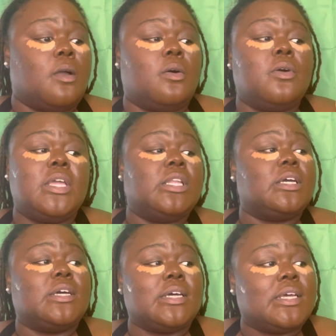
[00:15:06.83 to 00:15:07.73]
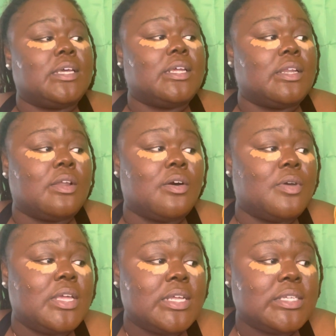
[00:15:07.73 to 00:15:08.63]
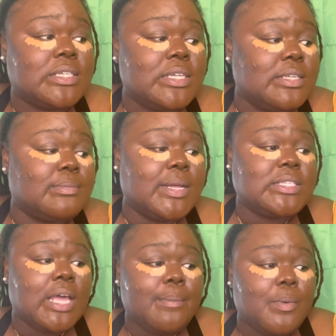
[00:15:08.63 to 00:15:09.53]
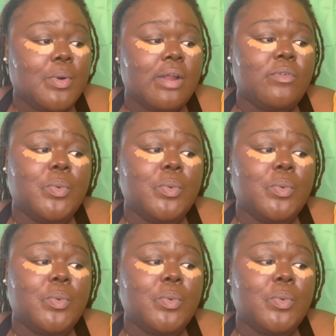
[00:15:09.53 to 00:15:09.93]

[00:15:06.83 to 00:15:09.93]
oh, he look good, and oh, he this, and he's my type, or whatever.